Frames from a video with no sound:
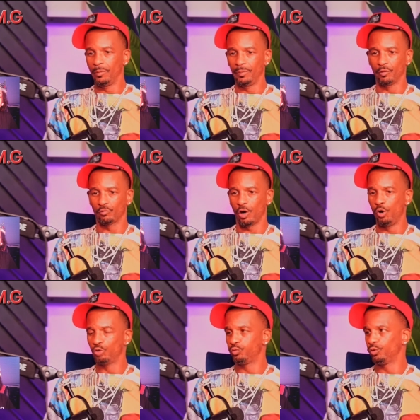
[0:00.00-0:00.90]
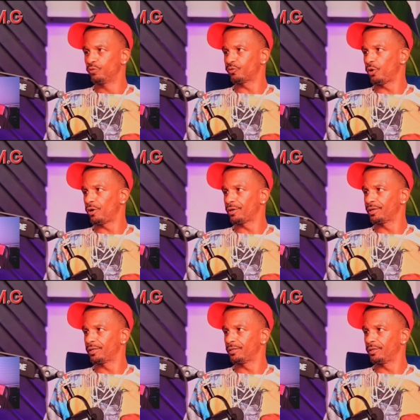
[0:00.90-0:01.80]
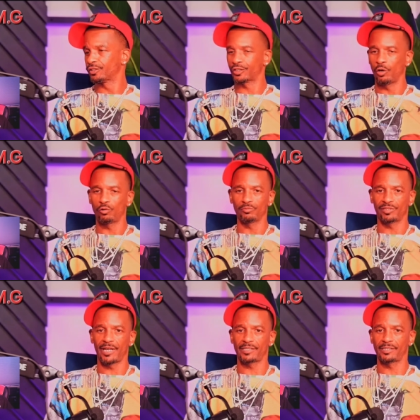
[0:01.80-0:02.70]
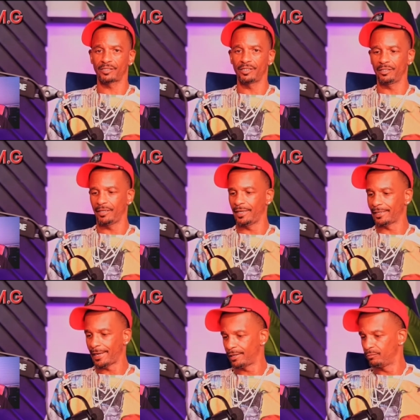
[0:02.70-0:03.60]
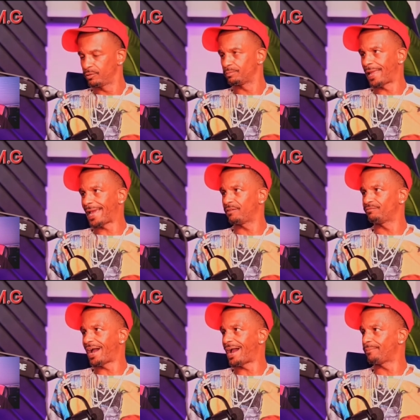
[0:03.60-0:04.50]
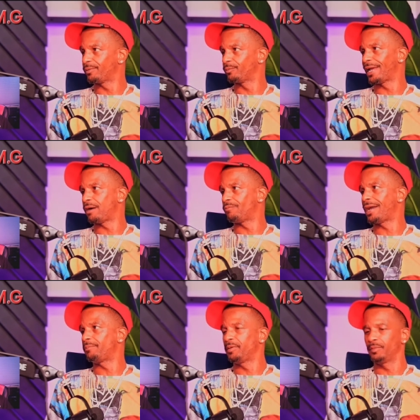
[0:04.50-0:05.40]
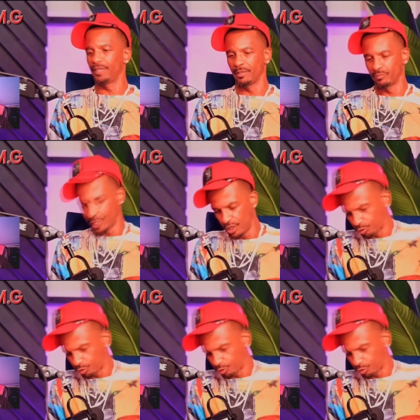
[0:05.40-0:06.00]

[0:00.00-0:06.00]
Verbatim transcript: We built Rosewood, Florida, nigga, or Slocum, Texas, nigga. Atlanta was black and vibrant without white people help.